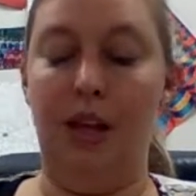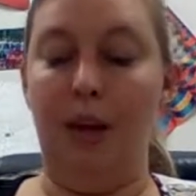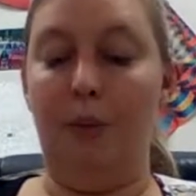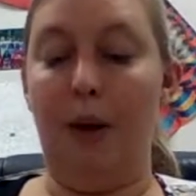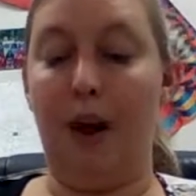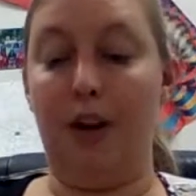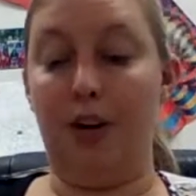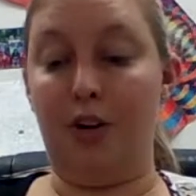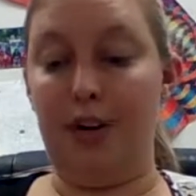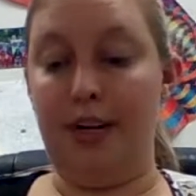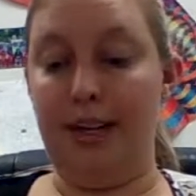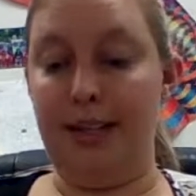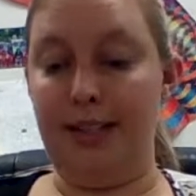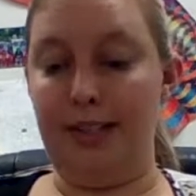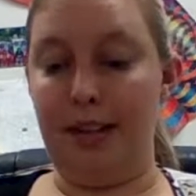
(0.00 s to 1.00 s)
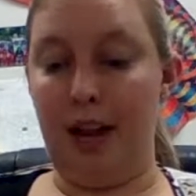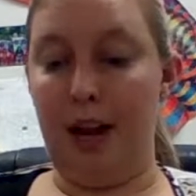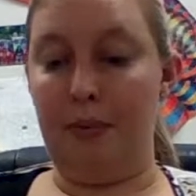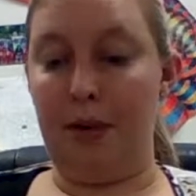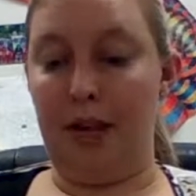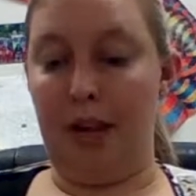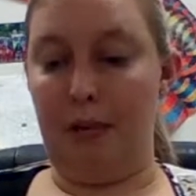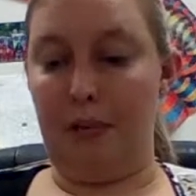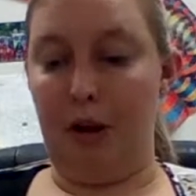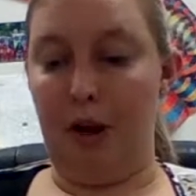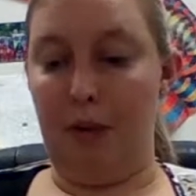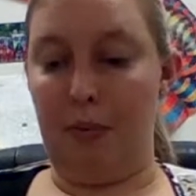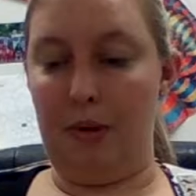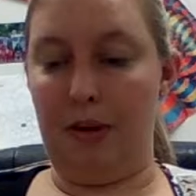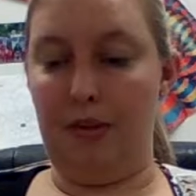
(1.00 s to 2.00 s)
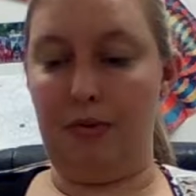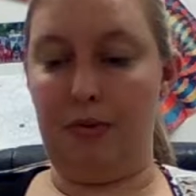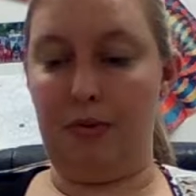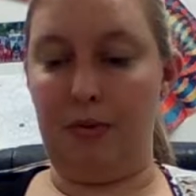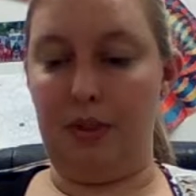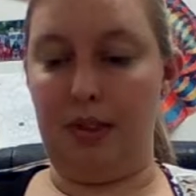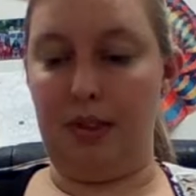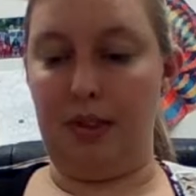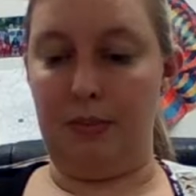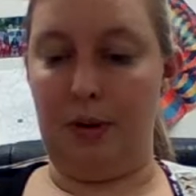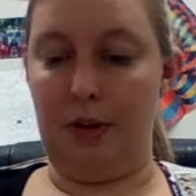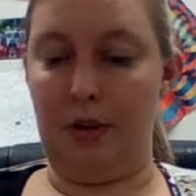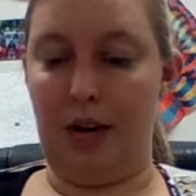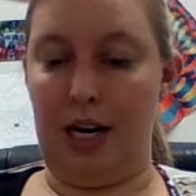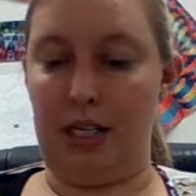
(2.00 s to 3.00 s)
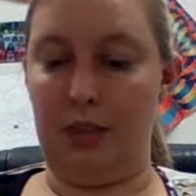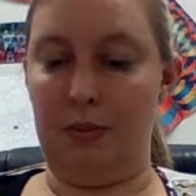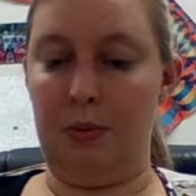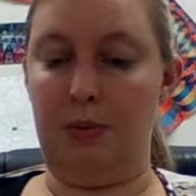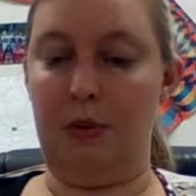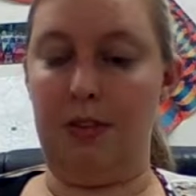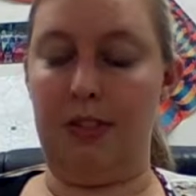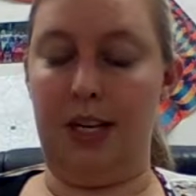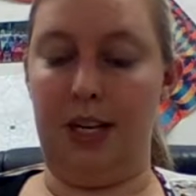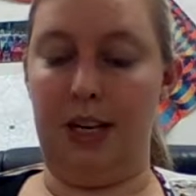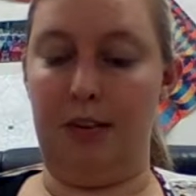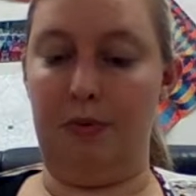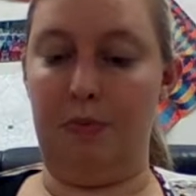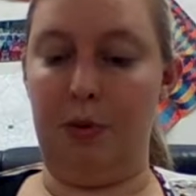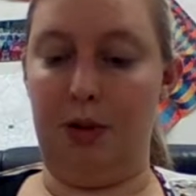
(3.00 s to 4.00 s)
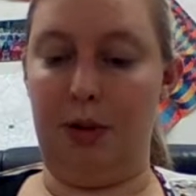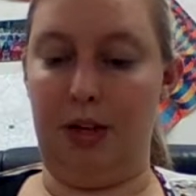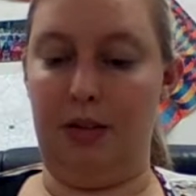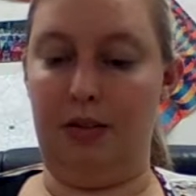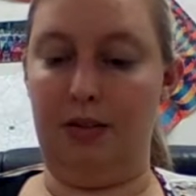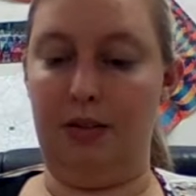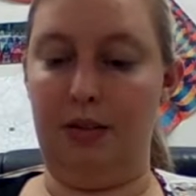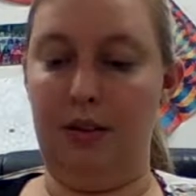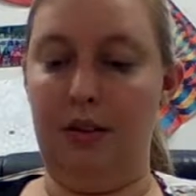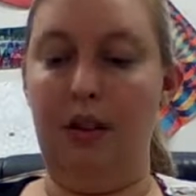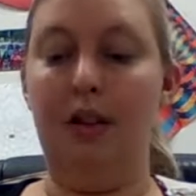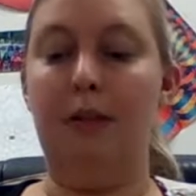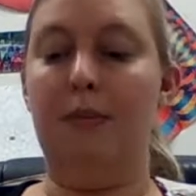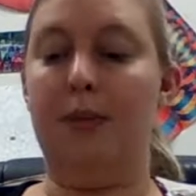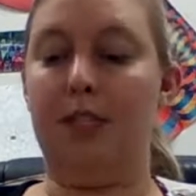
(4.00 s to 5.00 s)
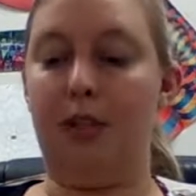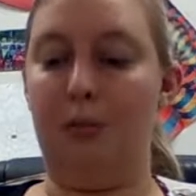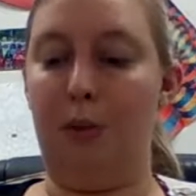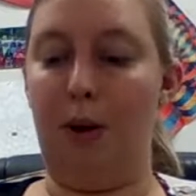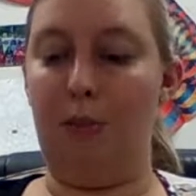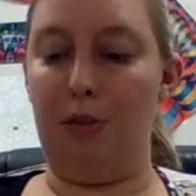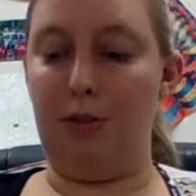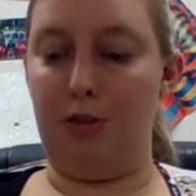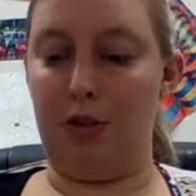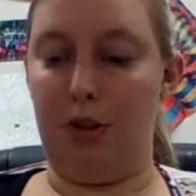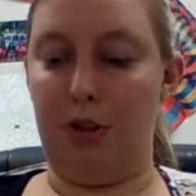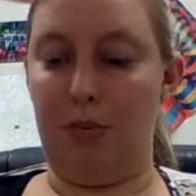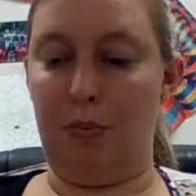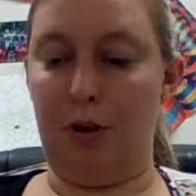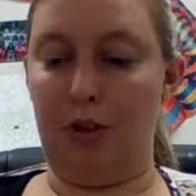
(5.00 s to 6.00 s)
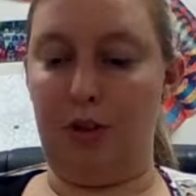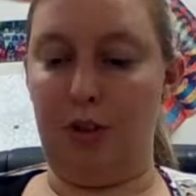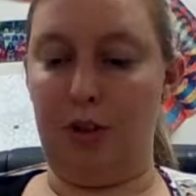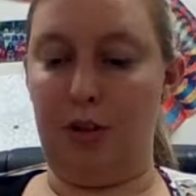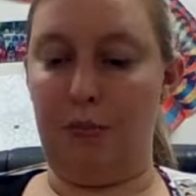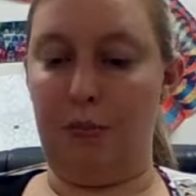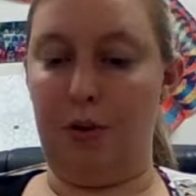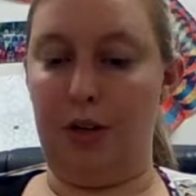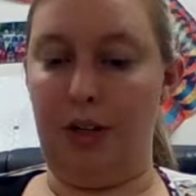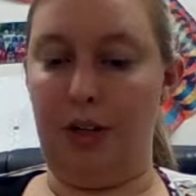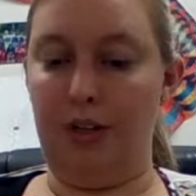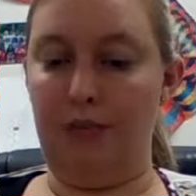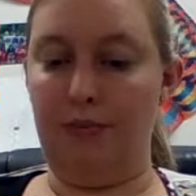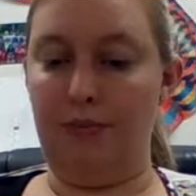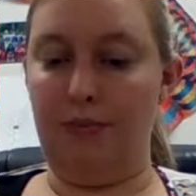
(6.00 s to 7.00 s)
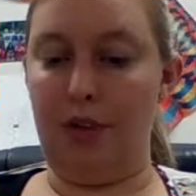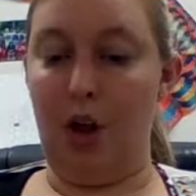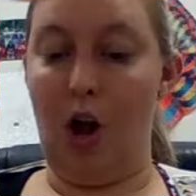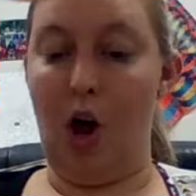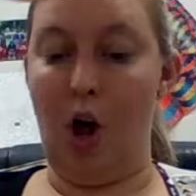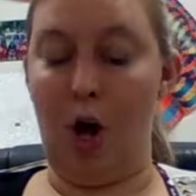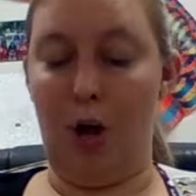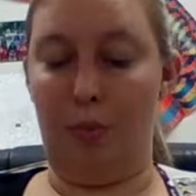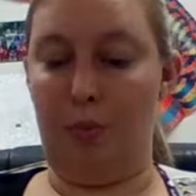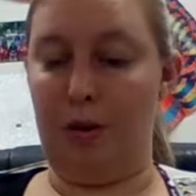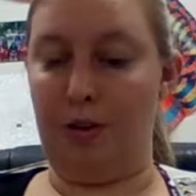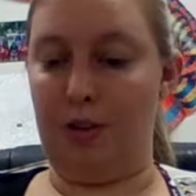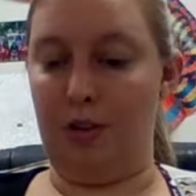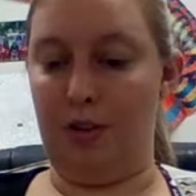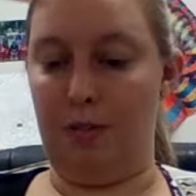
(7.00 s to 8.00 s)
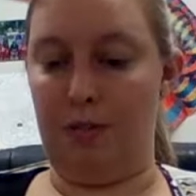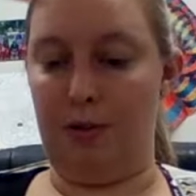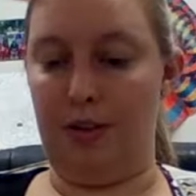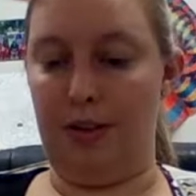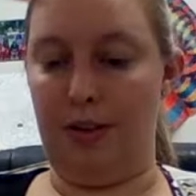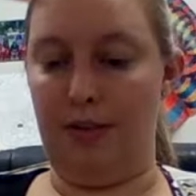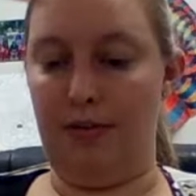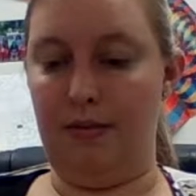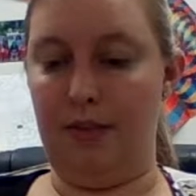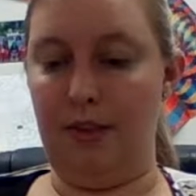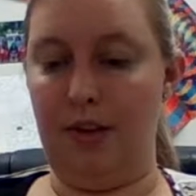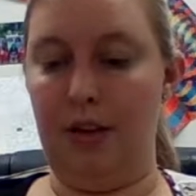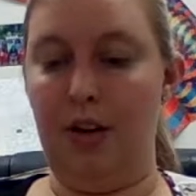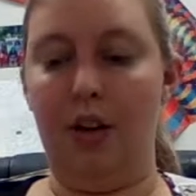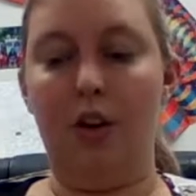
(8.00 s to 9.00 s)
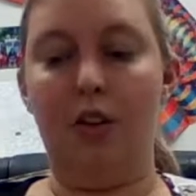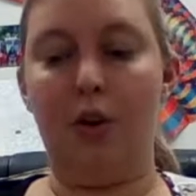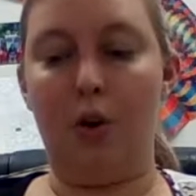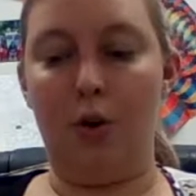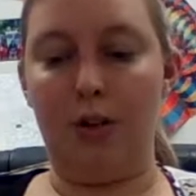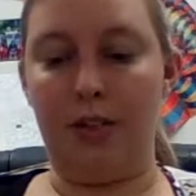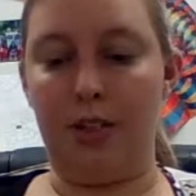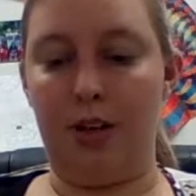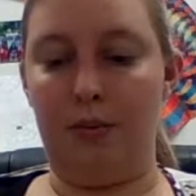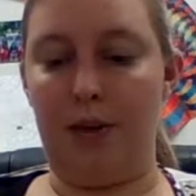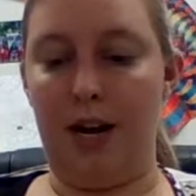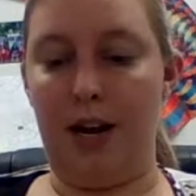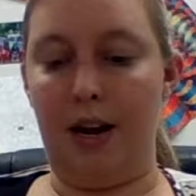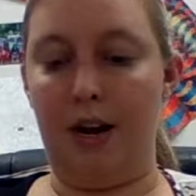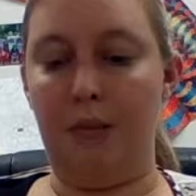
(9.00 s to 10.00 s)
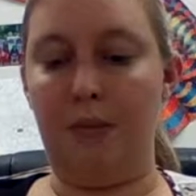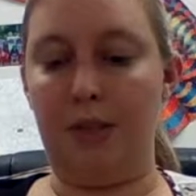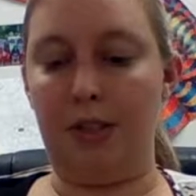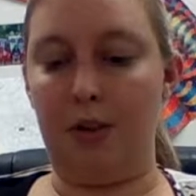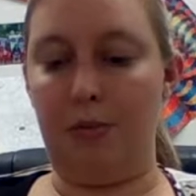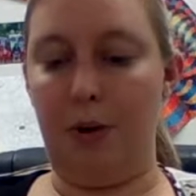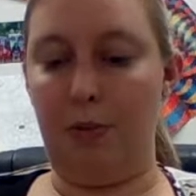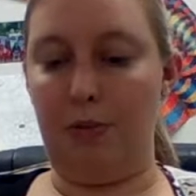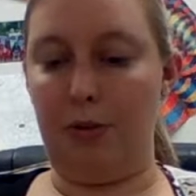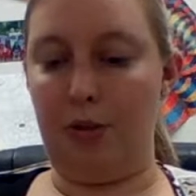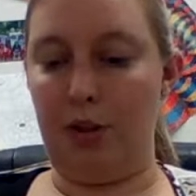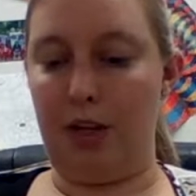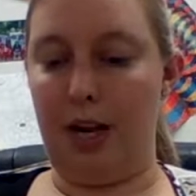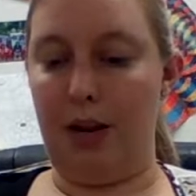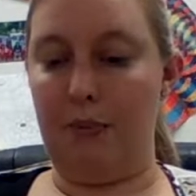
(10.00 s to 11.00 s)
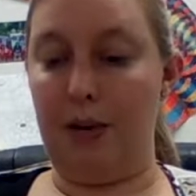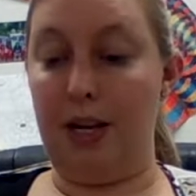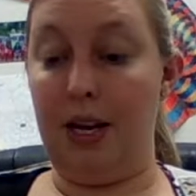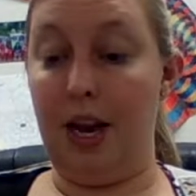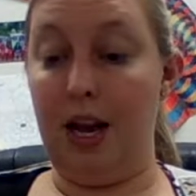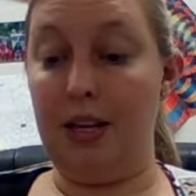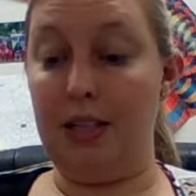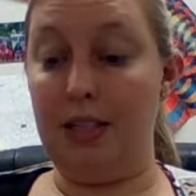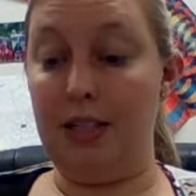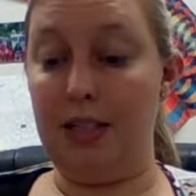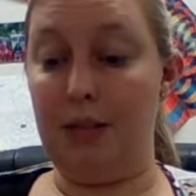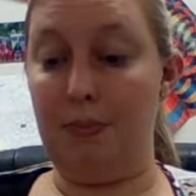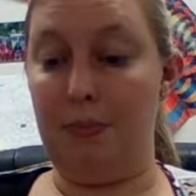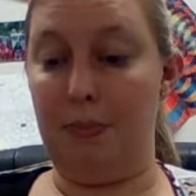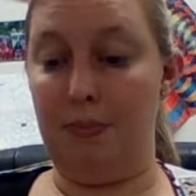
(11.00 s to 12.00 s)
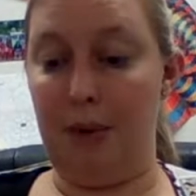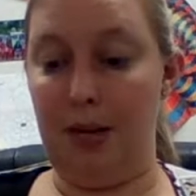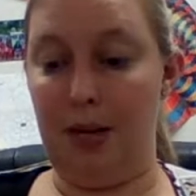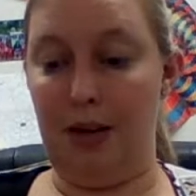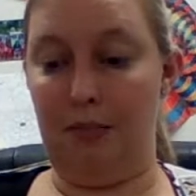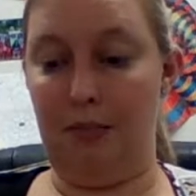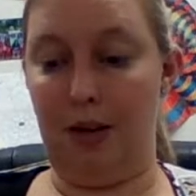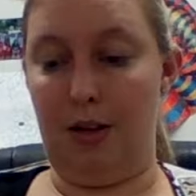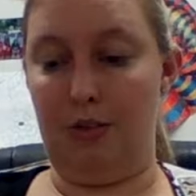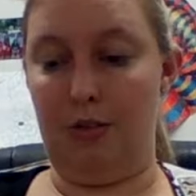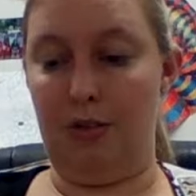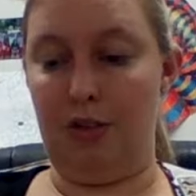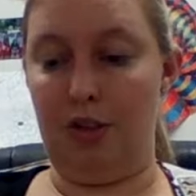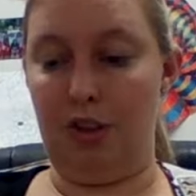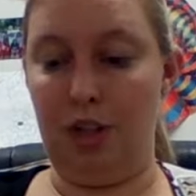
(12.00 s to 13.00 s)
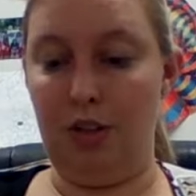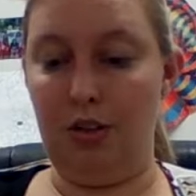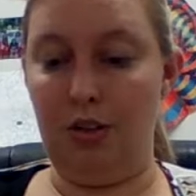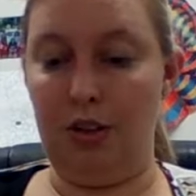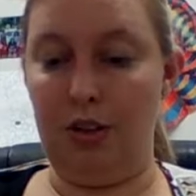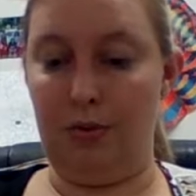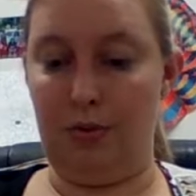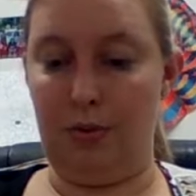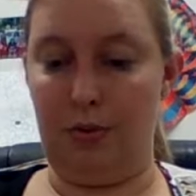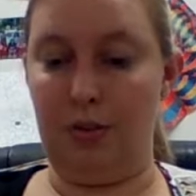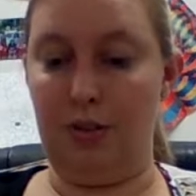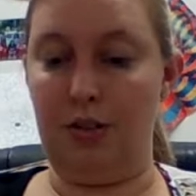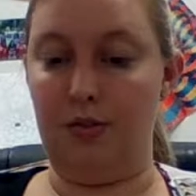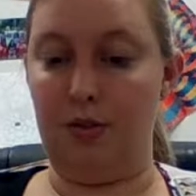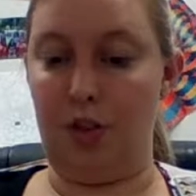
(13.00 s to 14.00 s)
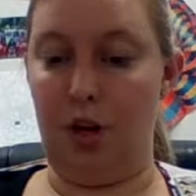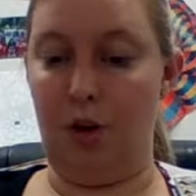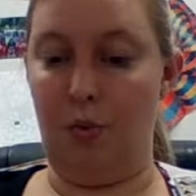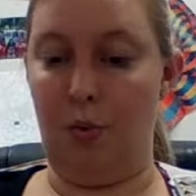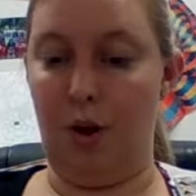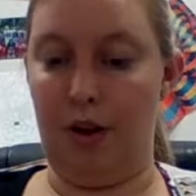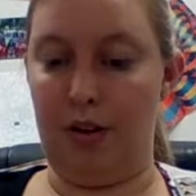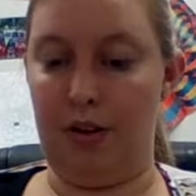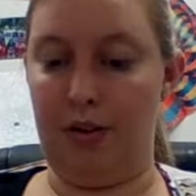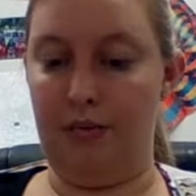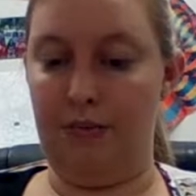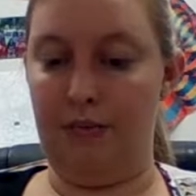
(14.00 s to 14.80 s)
By degrees, I became calm enough to release my grasp and partake of pudding. Mr. Pumblechook partook of pudding. All partook of pudding. The course terminated, and Mr. Pumblechook had begun to beam under the genial influence of gin and water.